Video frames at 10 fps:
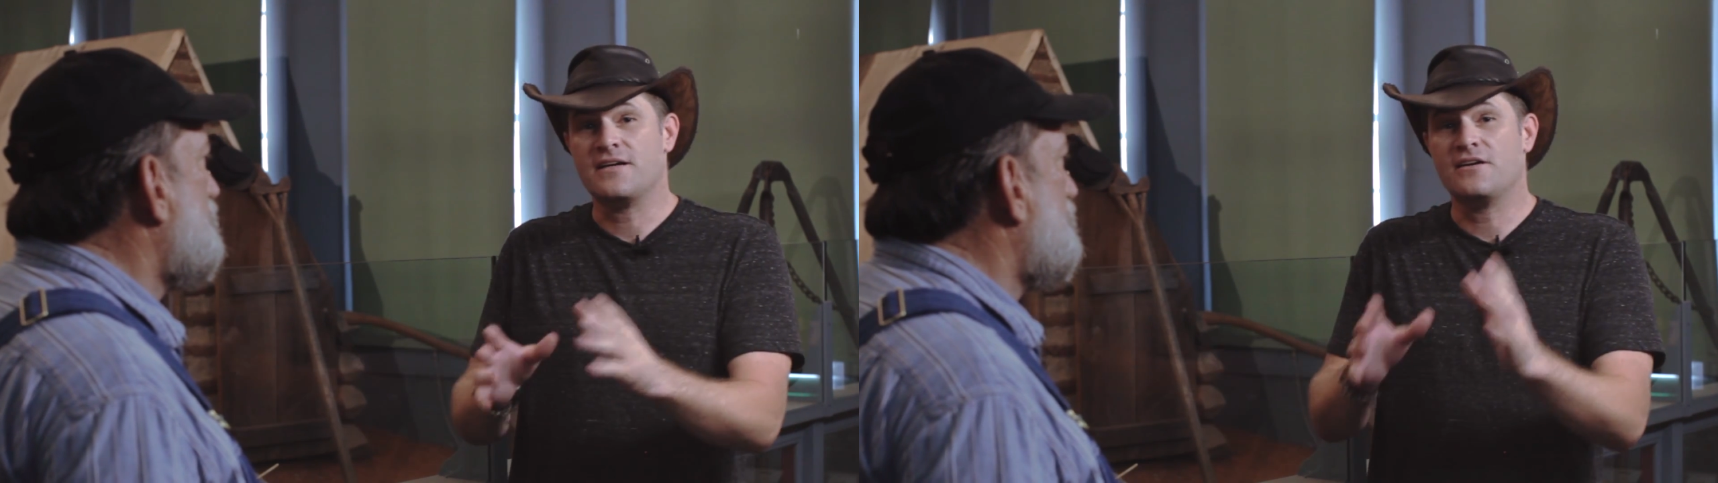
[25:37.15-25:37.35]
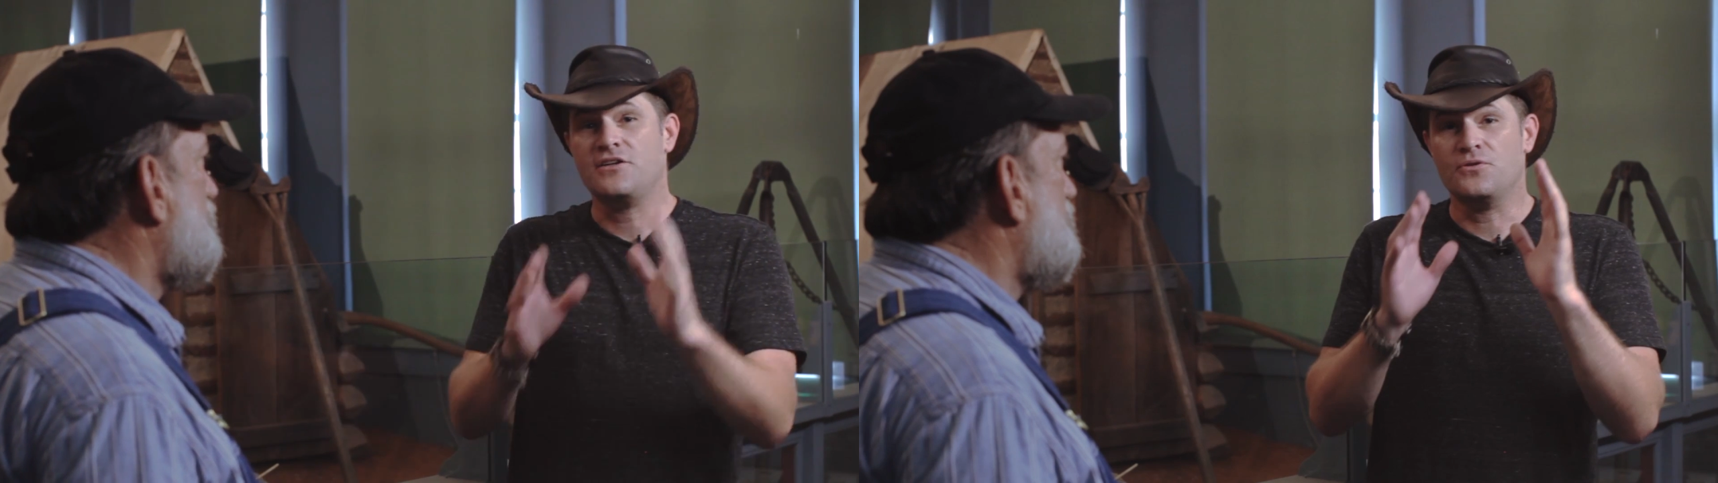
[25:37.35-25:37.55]

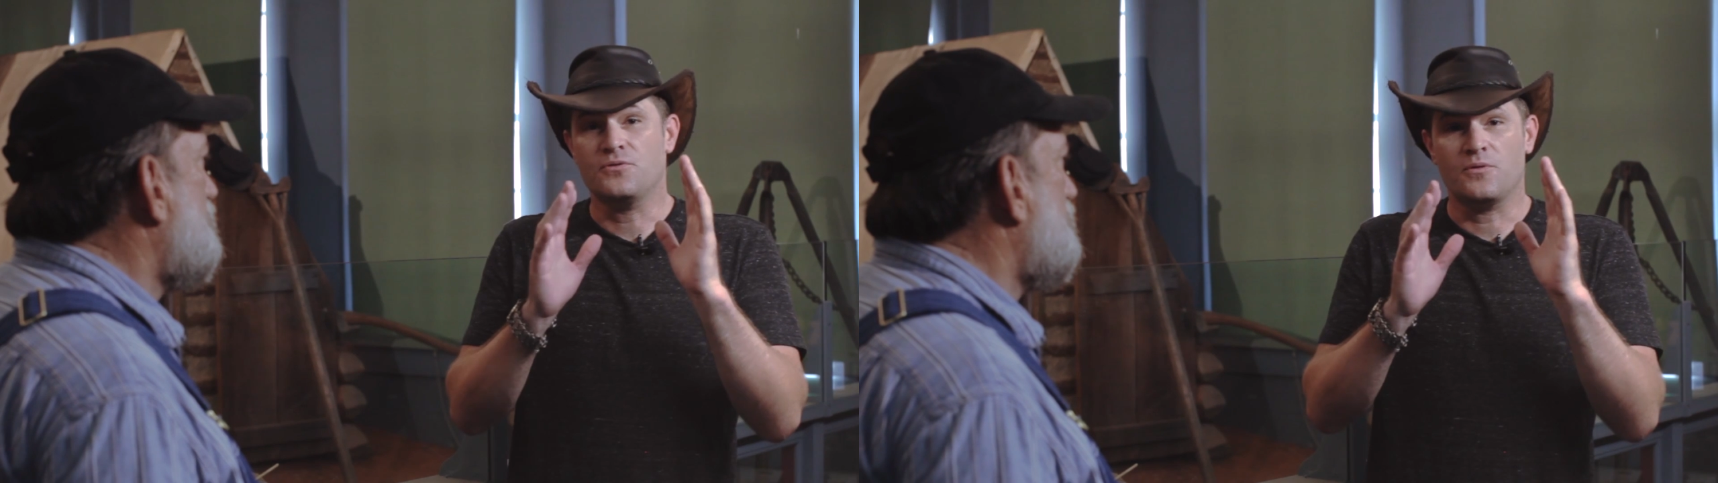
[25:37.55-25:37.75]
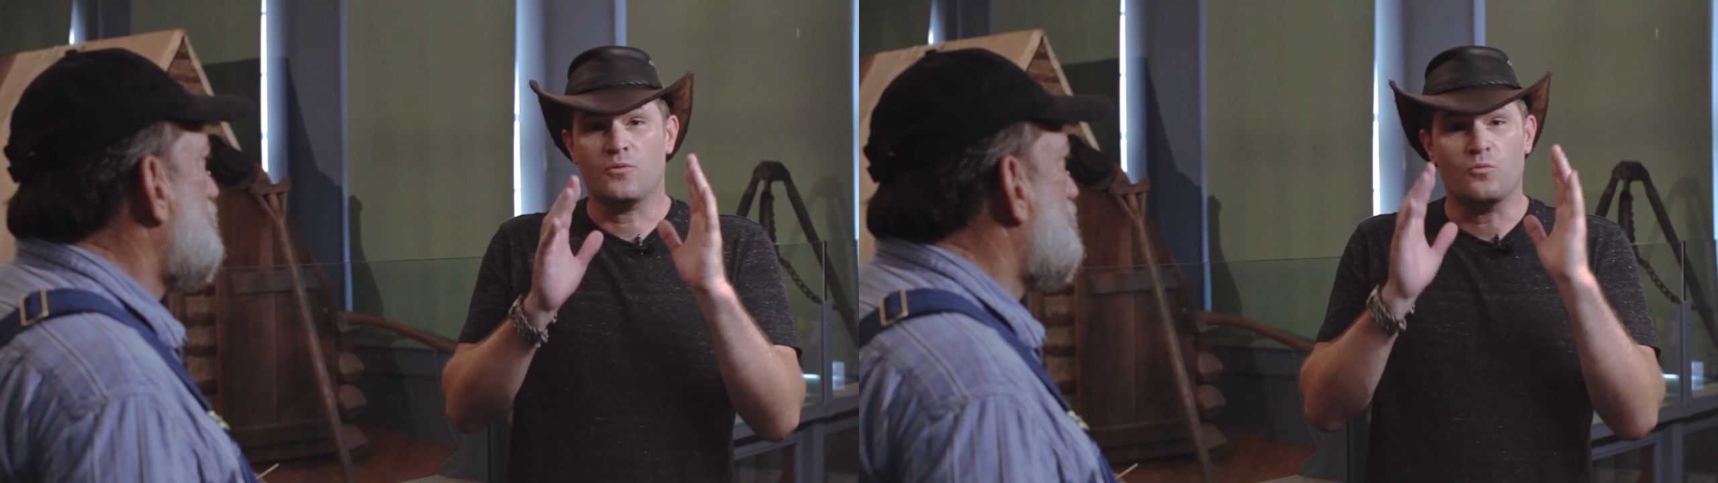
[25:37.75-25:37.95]
you
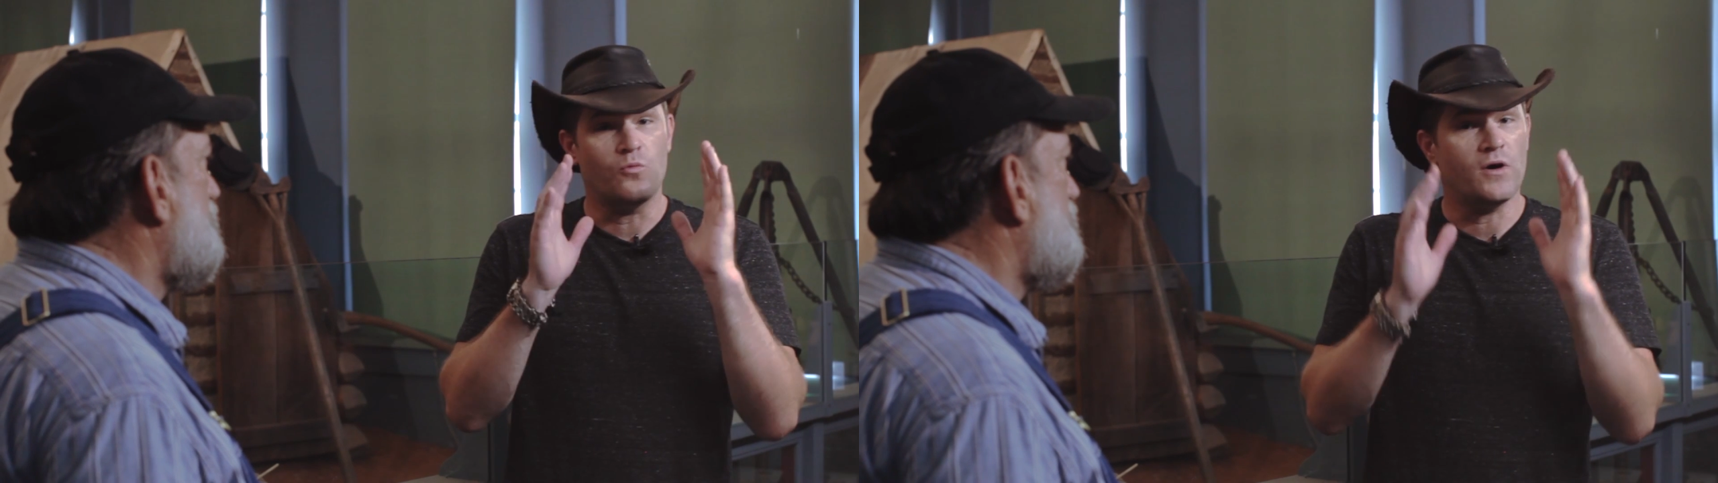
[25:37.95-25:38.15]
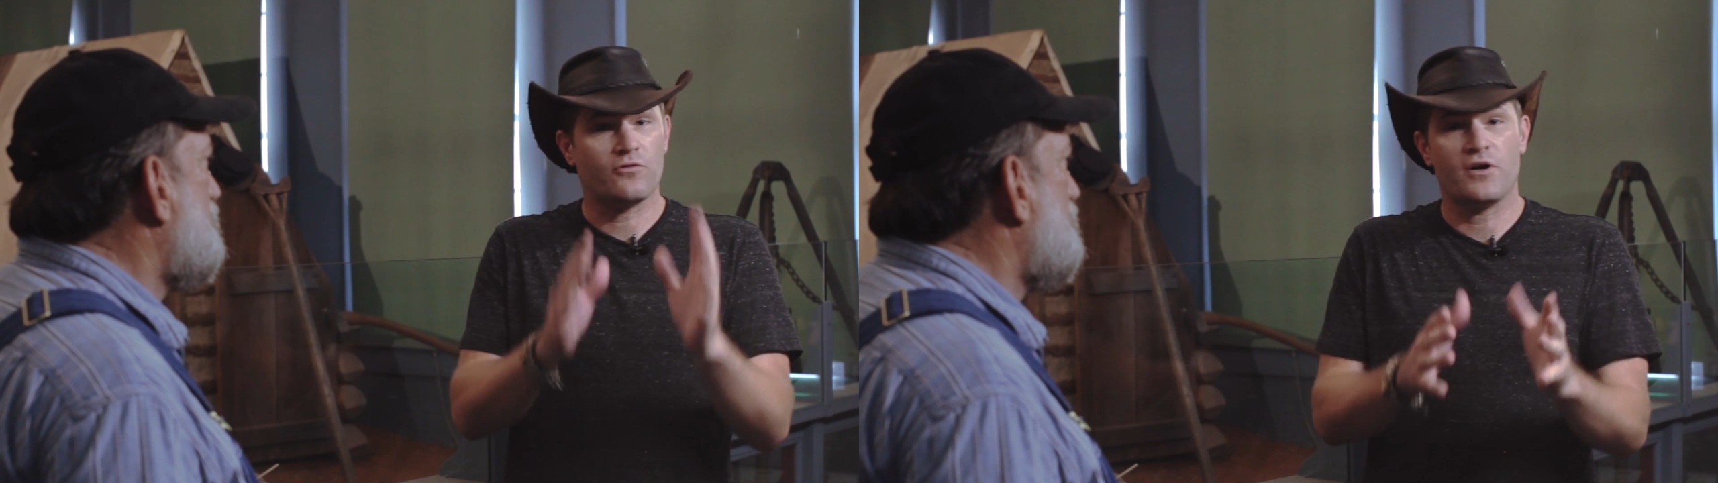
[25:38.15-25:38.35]

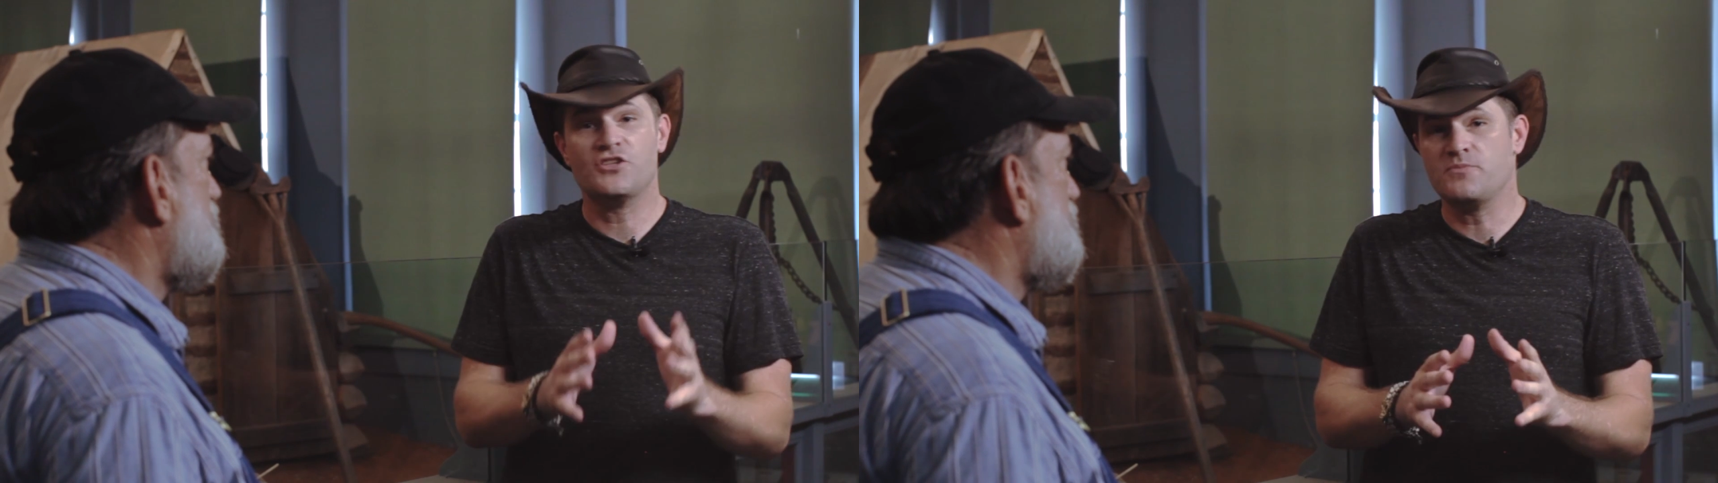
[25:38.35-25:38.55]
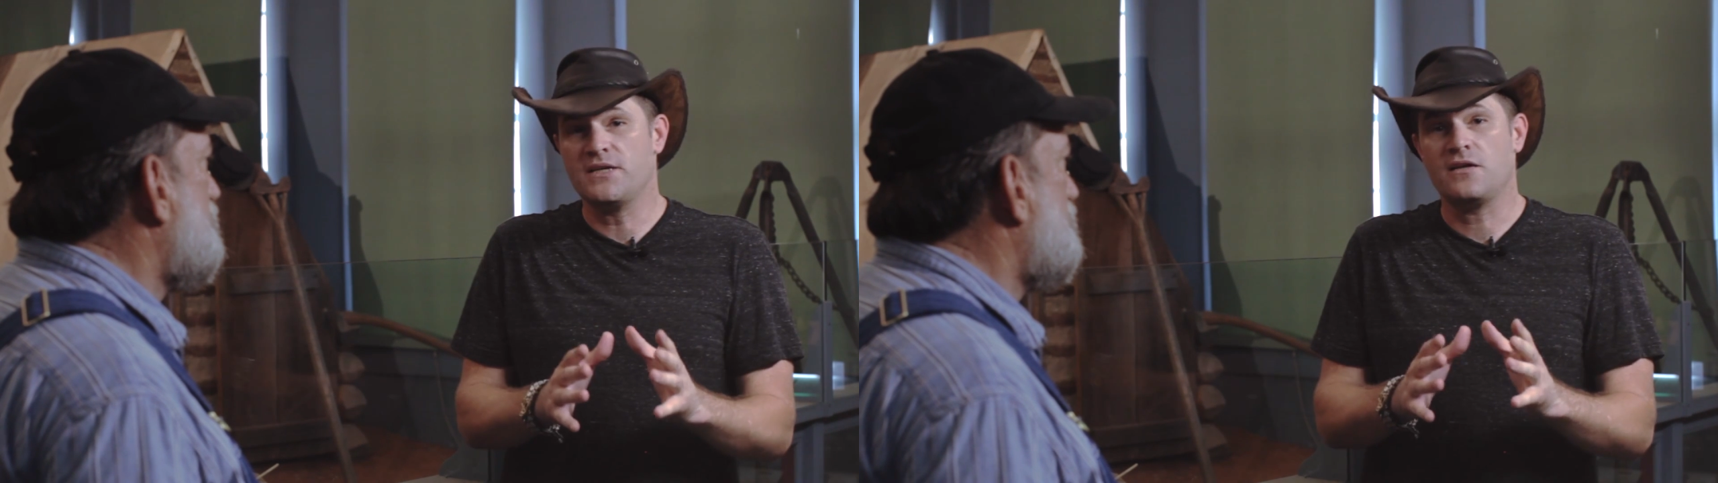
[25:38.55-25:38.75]
what regiment,